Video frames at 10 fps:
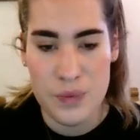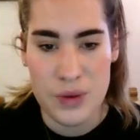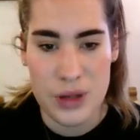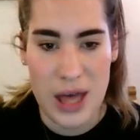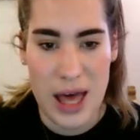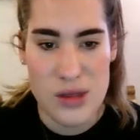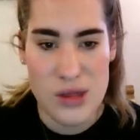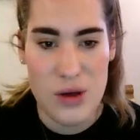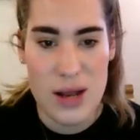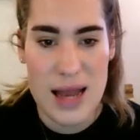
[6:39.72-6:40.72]
Okay, so
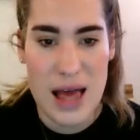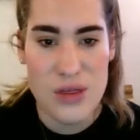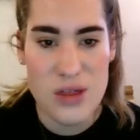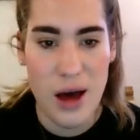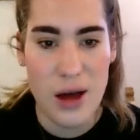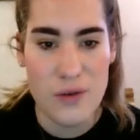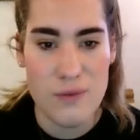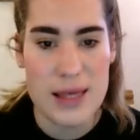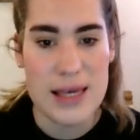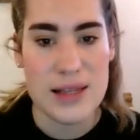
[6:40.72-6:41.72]
lest kind of
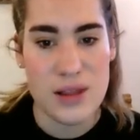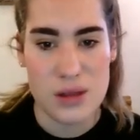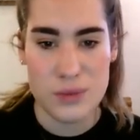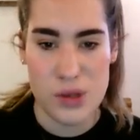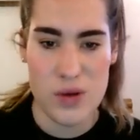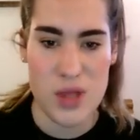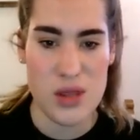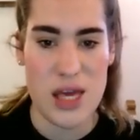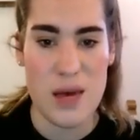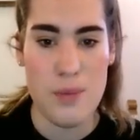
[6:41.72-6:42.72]
means, so it
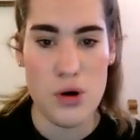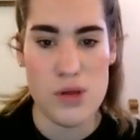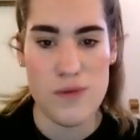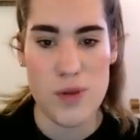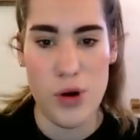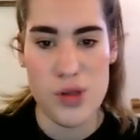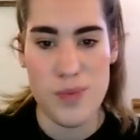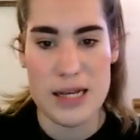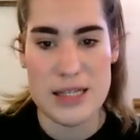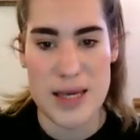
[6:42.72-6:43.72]
says here, because of the
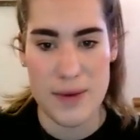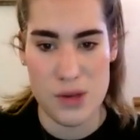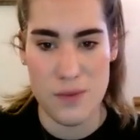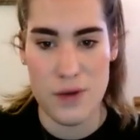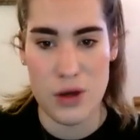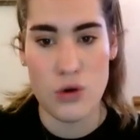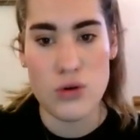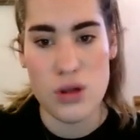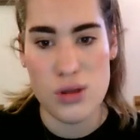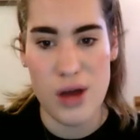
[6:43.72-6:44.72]
possibility of something
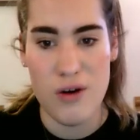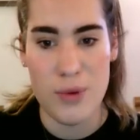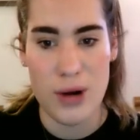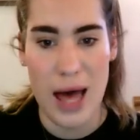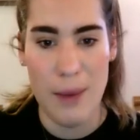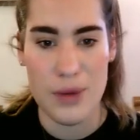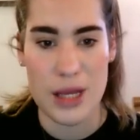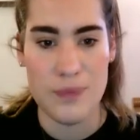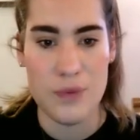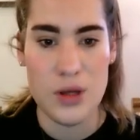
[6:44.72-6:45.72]
undesirable
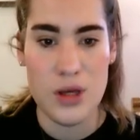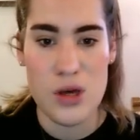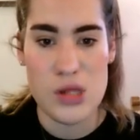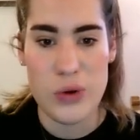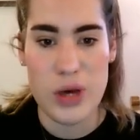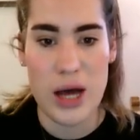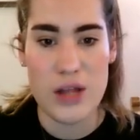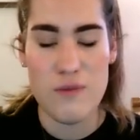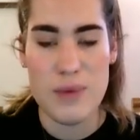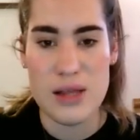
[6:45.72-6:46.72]
happening. So it kind
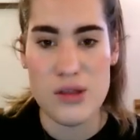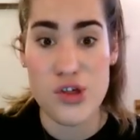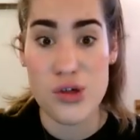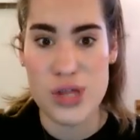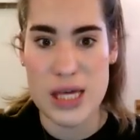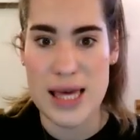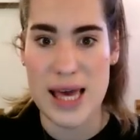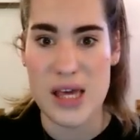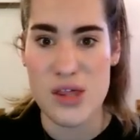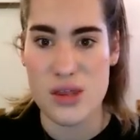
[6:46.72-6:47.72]
of means just in
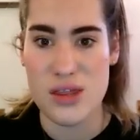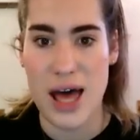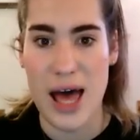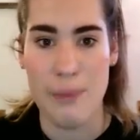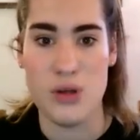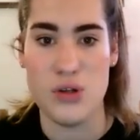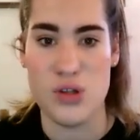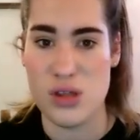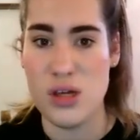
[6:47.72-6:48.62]
case that happens.